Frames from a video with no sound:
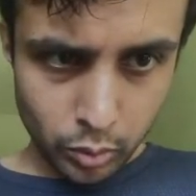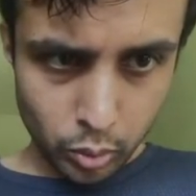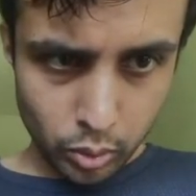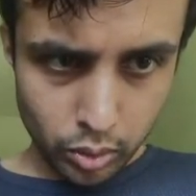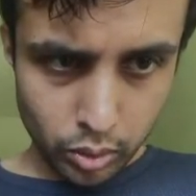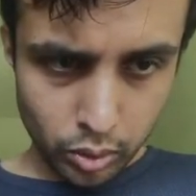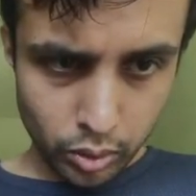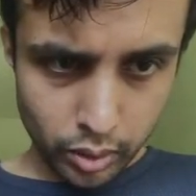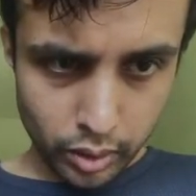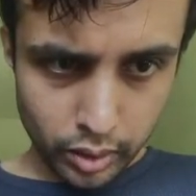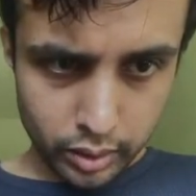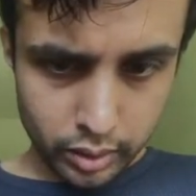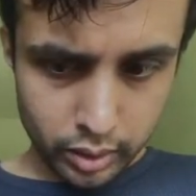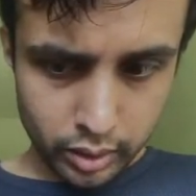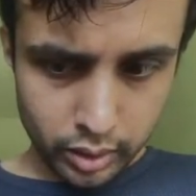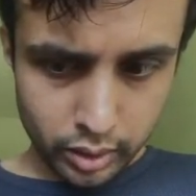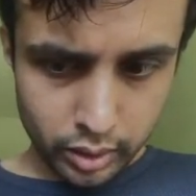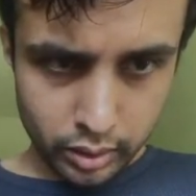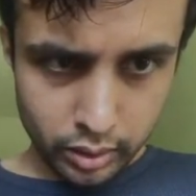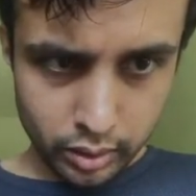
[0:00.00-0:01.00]
coin
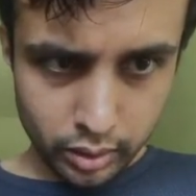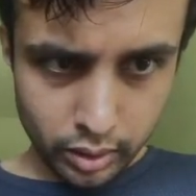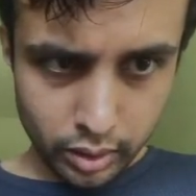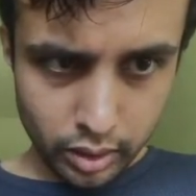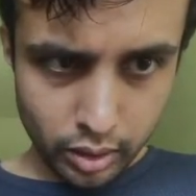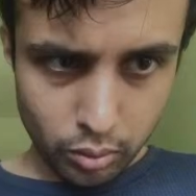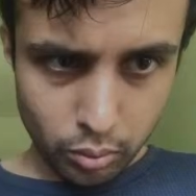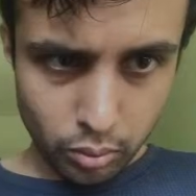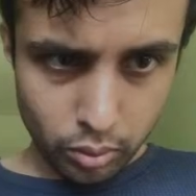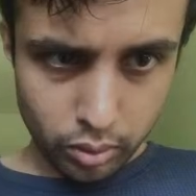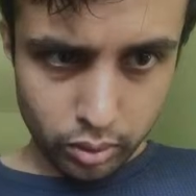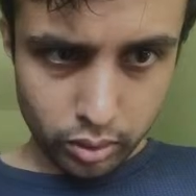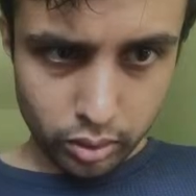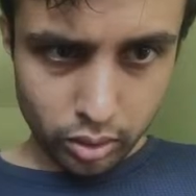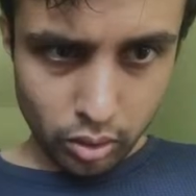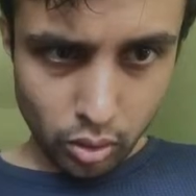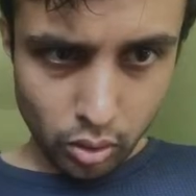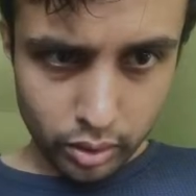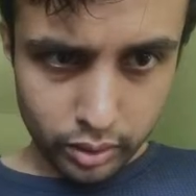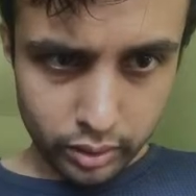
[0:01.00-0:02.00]
ID equals
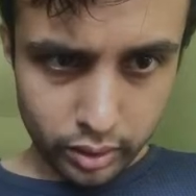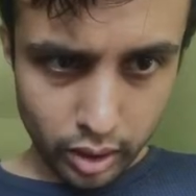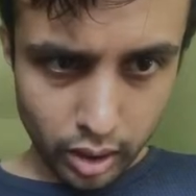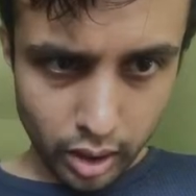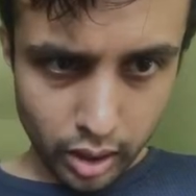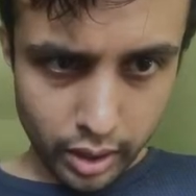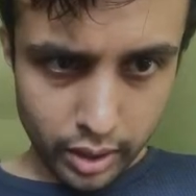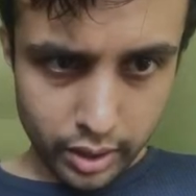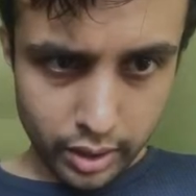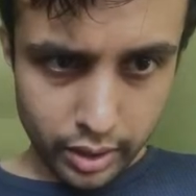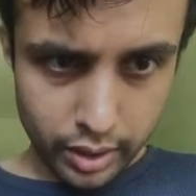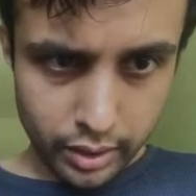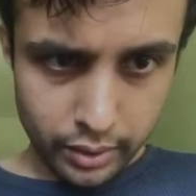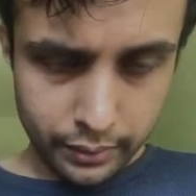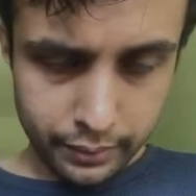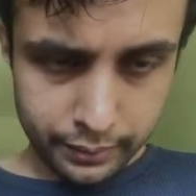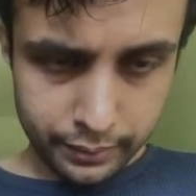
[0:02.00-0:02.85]
coin.id.